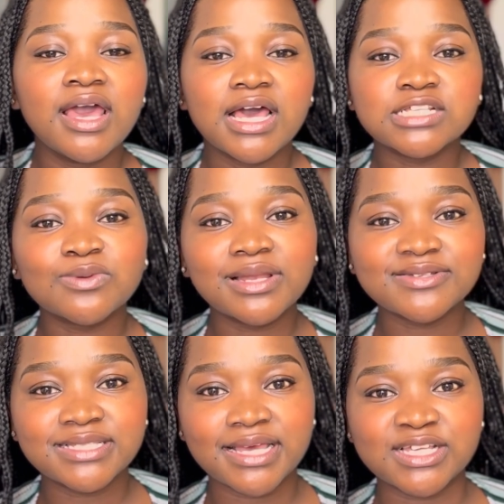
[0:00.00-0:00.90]
as well
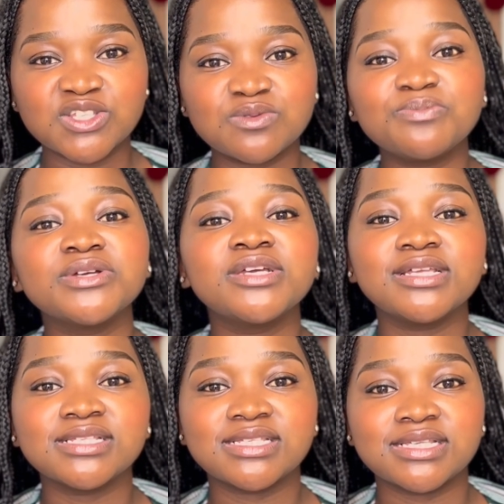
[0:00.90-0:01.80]
as the
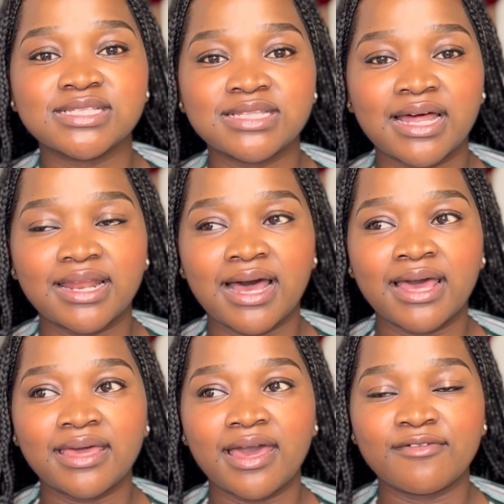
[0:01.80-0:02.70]
experiences that
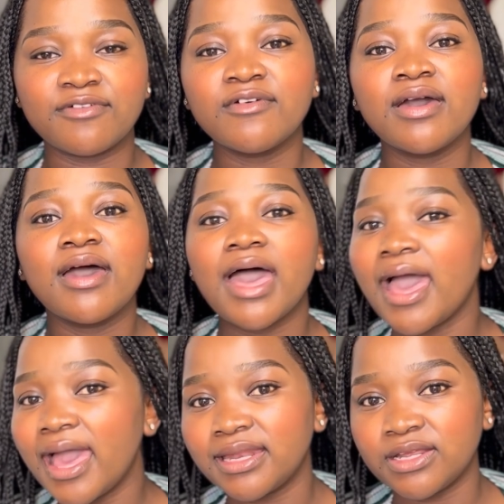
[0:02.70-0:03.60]
I have
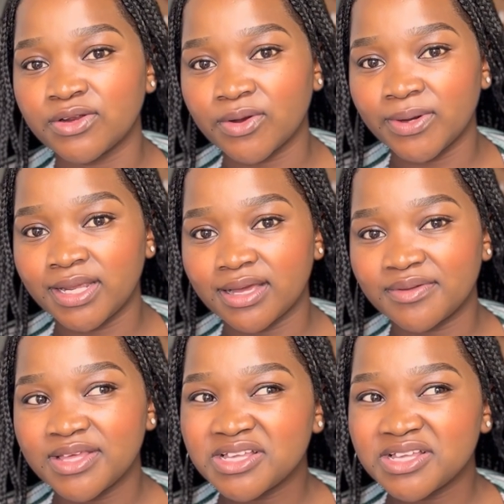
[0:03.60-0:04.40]
had in Korea.